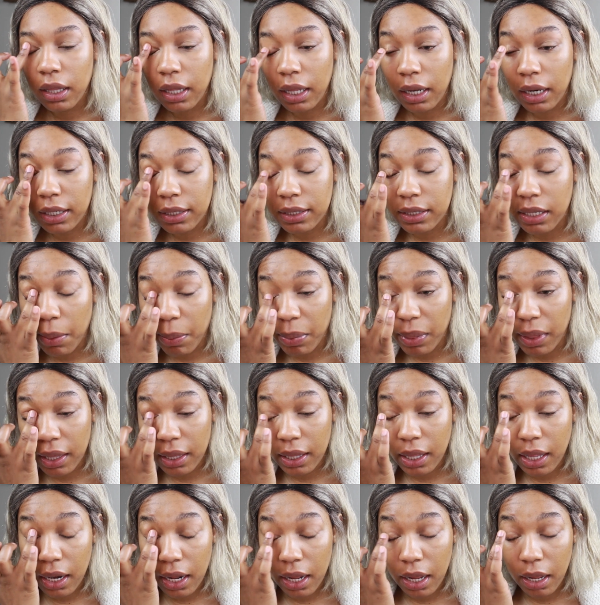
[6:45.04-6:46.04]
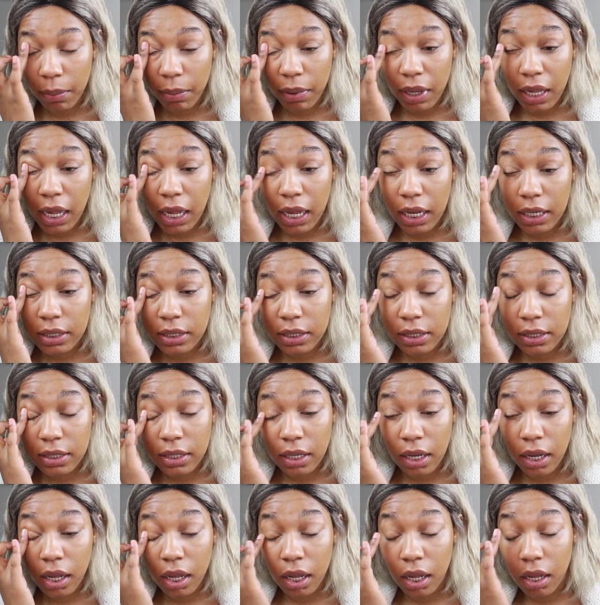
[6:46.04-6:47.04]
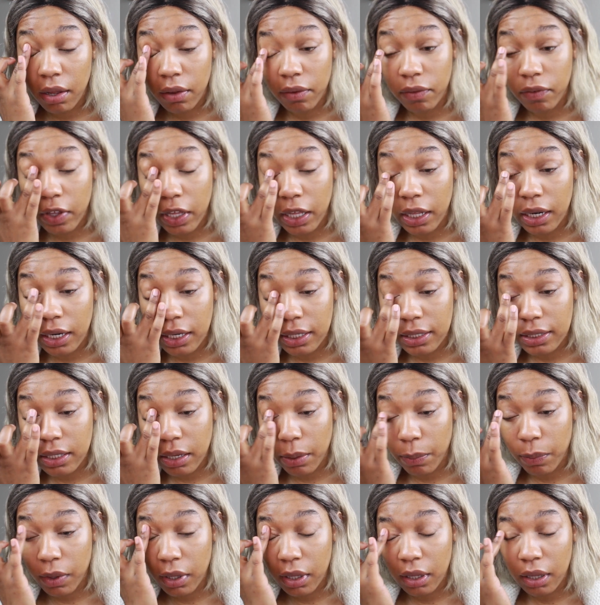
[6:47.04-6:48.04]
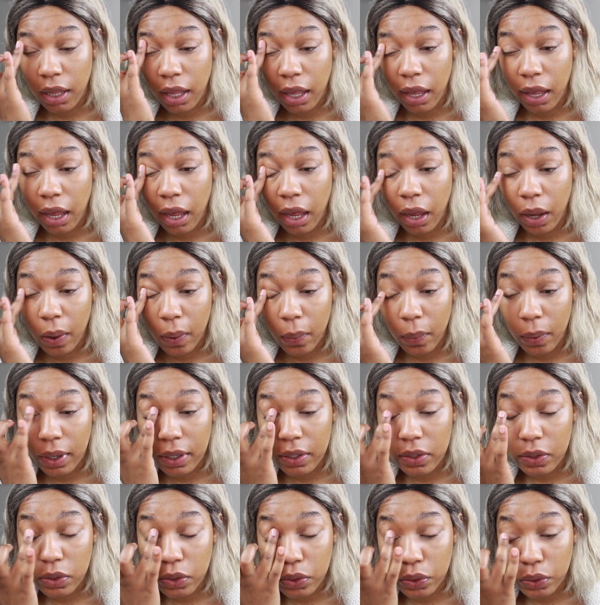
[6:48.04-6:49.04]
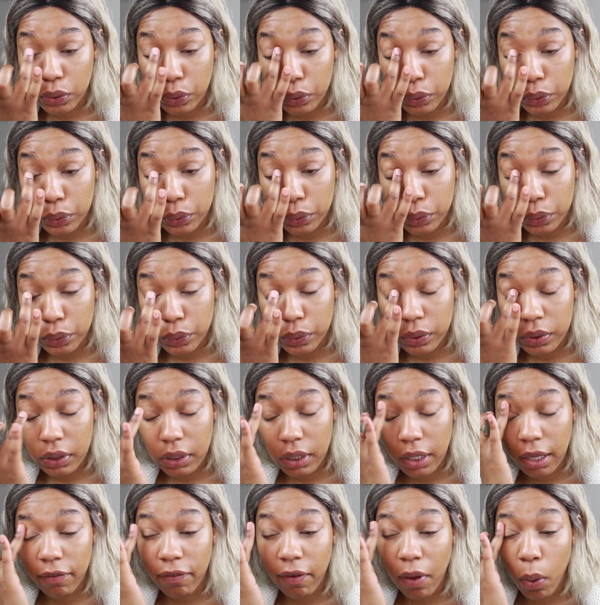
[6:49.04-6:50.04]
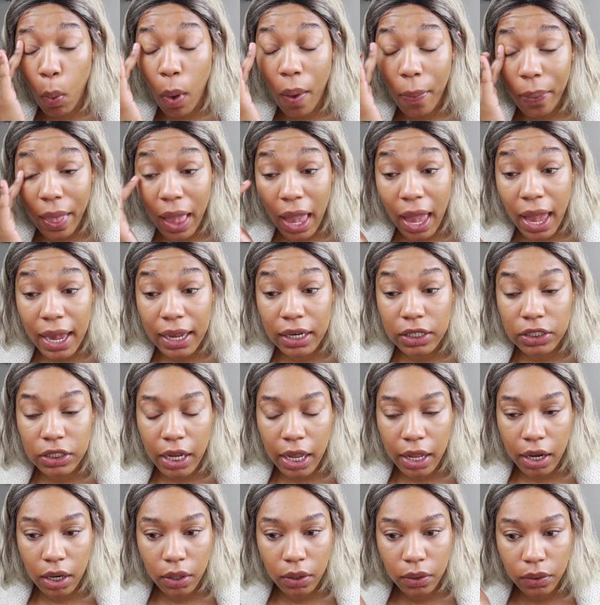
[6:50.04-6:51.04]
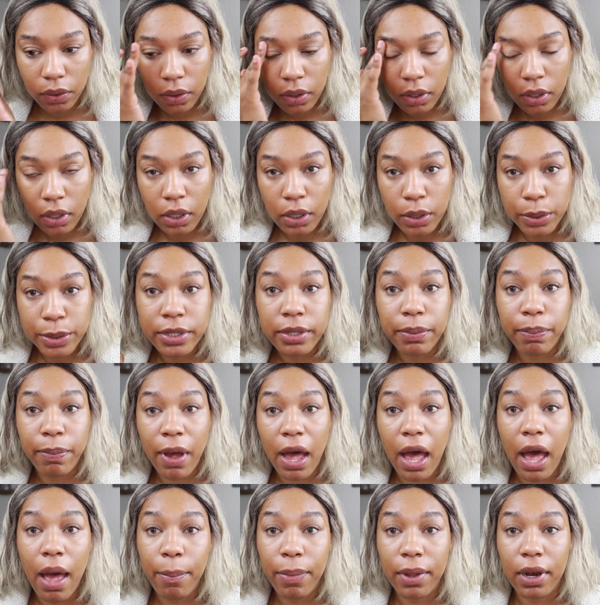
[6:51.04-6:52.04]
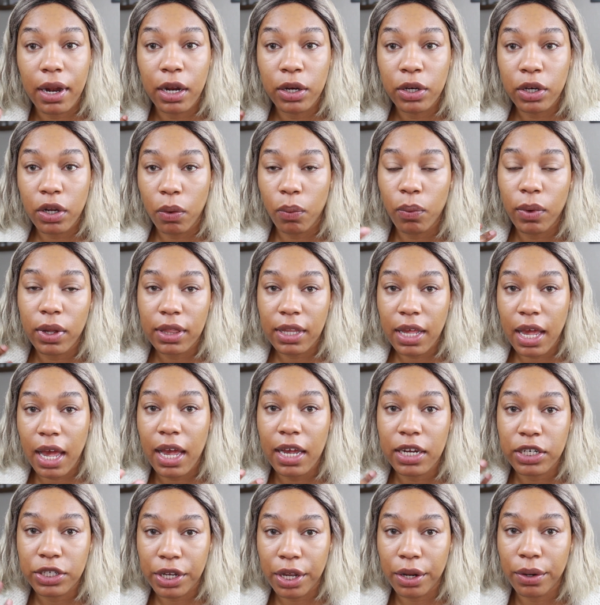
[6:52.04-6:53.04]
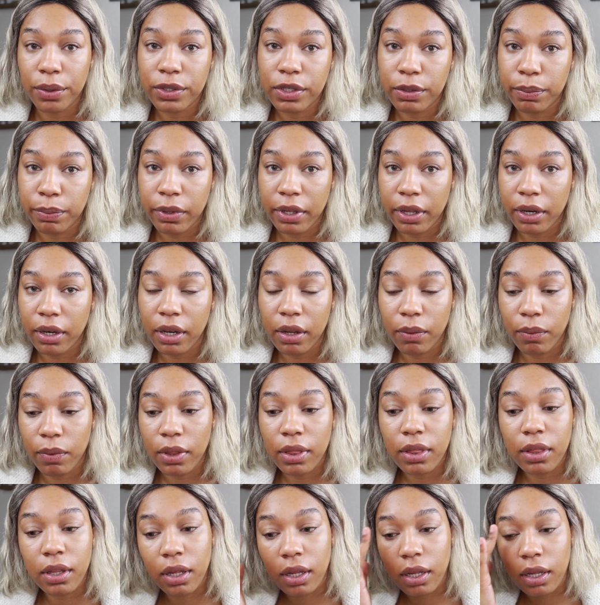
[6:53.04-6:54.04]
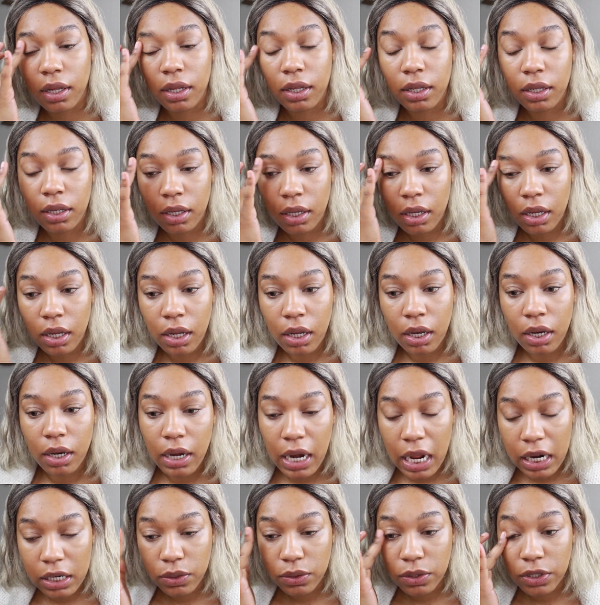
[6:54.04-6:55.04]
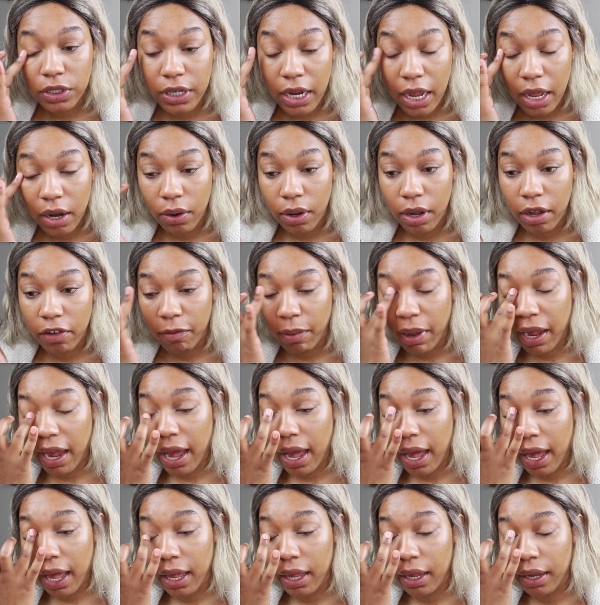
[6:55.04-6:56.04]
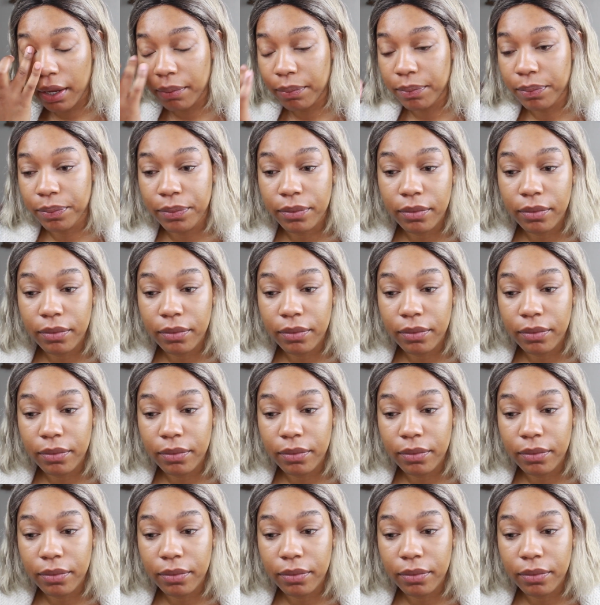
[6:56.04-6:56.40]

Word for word: then it's something that I'm conscious of and it's something that I want to, if I want the eyeshadow to pop and I don't want the eyeshadow to blend in with the natural shadow of my eye,